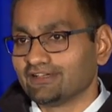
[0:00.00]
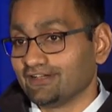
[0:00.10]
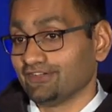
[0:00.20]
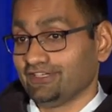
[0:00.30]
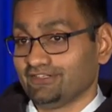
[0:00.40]

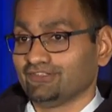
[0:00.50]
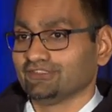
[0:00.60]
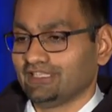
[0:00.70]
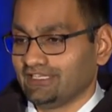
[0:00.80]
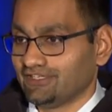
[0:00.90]
Okay, cool.
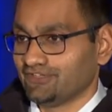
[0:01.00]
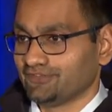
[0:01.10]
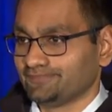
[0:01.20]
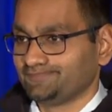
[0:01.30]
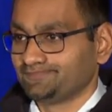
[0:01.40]
Thank you.
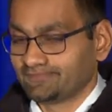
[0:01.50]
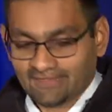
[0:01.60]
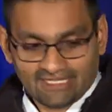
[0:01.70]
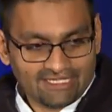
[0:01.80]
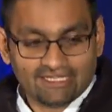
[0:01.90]

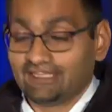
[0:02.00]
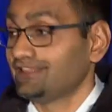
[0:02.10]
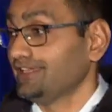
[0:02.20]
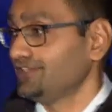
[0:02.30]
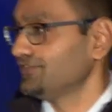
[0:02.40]

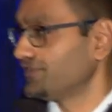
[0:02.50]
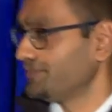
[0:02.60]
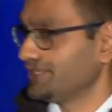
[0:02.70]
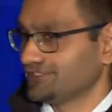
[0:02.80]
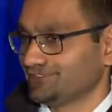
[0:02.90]
Thank you very
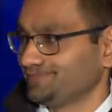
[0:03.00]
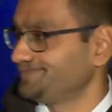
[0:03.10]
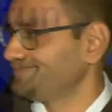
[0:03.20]
much.